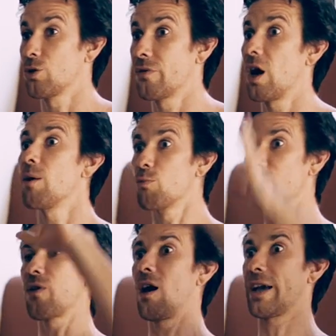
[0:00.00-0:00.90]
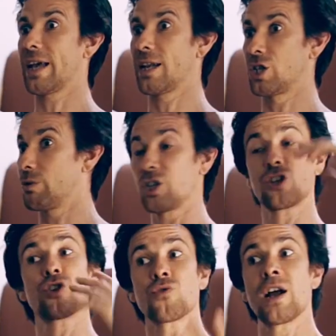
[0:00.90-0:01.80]
sort of upward flying energy, which is
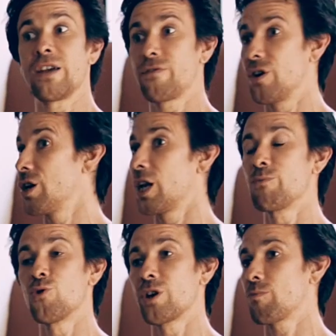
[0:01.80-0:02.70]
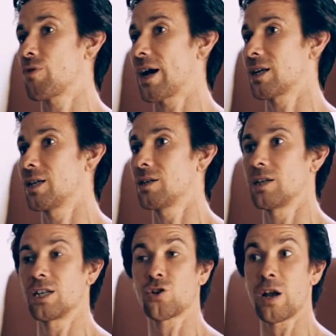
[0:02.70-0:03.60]
great for early morning practice.
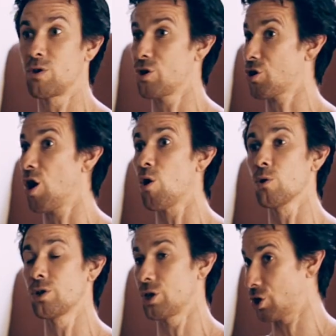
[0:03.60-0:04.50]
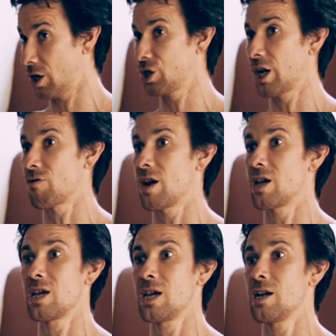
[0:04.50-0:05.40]
It's great when you're cold and you're trying to
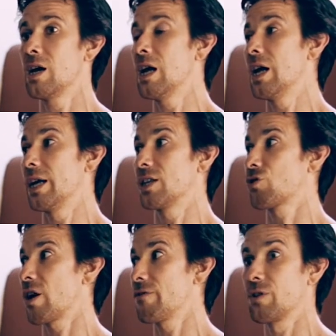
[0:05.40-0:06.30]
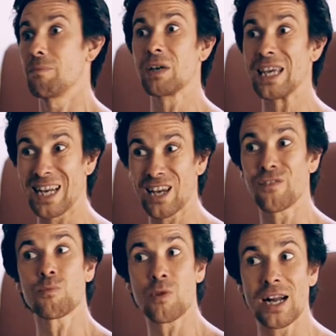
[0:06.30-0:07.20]
generate heat. It's great for the beginning
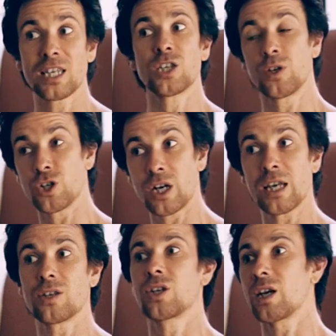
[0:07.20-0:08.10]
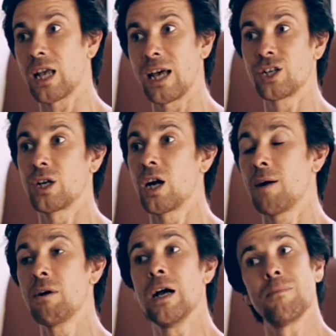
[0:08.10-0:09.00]
of your practice when you're trying to get the circulation
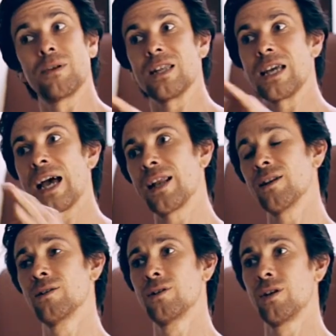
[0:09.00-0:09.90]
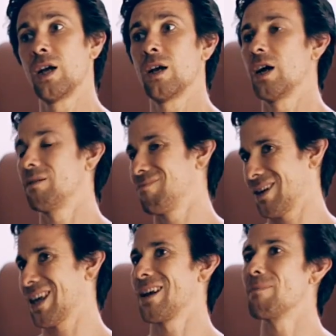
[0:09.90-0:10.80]
up. But at the end, and
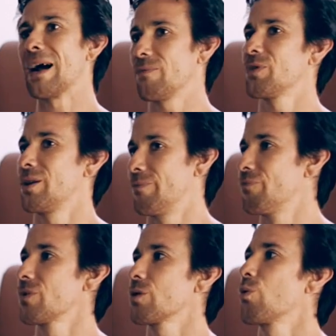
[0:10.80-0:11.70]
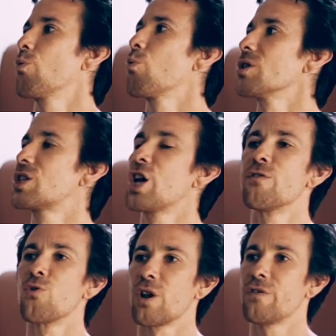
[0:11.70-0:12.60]
again about what's the
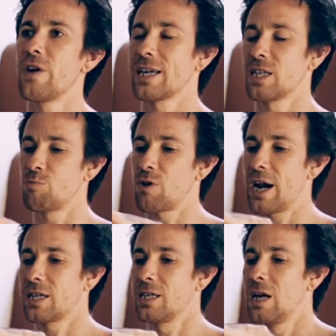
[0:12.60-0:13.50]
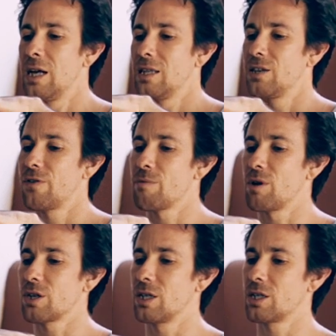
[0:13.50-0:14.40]
overall effect of the practice, there's very
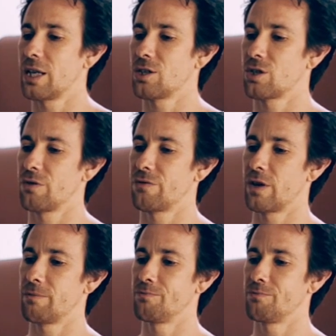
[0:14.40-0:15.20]
much this sense of